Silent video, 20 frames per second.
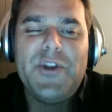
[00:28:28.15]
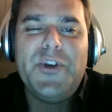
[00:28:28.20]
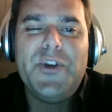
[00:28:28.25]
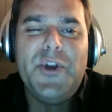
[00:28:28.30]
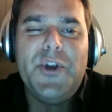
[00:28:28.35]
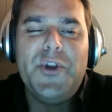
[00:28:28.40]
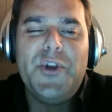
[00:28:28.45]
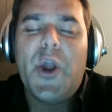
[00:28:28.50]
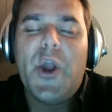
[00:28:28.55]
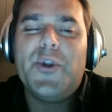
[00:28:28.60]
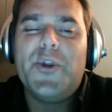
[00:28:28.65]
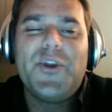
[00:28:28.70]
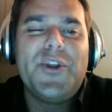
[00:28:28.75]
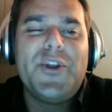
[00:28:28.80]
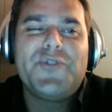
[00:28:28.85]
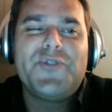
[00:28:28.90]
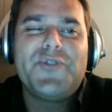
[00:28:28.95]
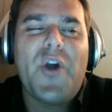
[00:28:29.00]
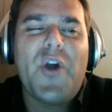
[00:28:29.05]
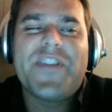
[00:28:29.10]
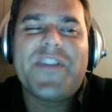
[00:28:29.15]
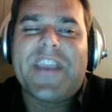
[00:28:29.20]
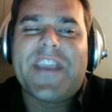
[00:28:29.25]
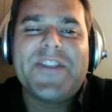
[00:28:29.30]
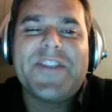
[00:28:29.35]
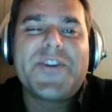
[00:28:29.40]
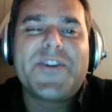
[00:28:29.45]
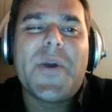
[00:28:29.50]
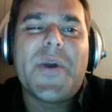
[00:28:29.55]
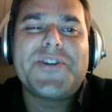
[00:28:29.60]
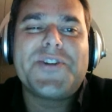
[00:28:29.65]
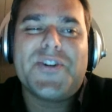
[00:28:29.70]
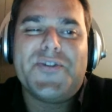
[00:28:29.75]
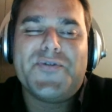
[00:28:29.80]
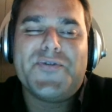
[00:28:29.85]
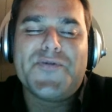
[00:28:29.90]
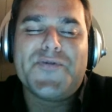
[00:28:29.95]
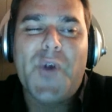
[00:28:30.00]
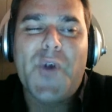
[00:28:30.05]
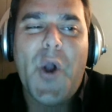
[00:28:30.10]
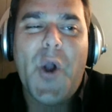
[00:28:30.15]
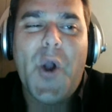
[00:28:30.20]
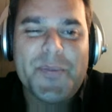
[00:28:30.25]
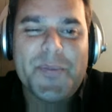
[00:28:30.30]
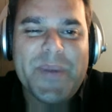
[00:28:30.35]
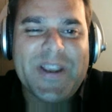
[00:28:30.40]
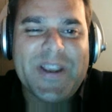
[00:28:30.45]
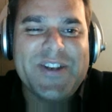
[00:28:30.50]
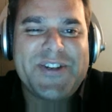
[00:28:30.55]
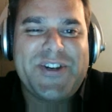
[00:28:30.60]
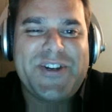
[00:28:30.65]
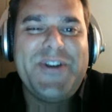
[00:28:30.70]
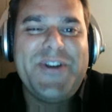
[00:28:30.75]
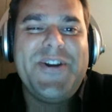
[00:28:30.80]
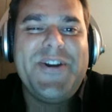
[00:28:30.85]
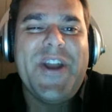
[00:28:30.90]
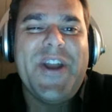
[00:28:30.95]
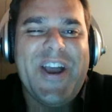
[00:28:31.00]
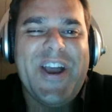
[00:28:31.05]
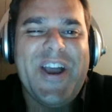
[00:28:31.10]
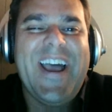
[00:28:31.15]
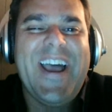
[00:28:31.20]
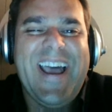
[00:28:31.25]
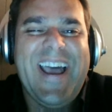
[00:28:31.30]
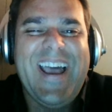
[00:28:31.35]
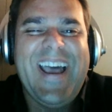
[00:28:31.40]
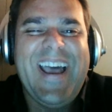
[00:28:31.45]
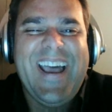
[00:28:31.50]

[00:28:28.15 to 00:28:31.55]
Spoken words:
you'd rather get the question wrong because you know.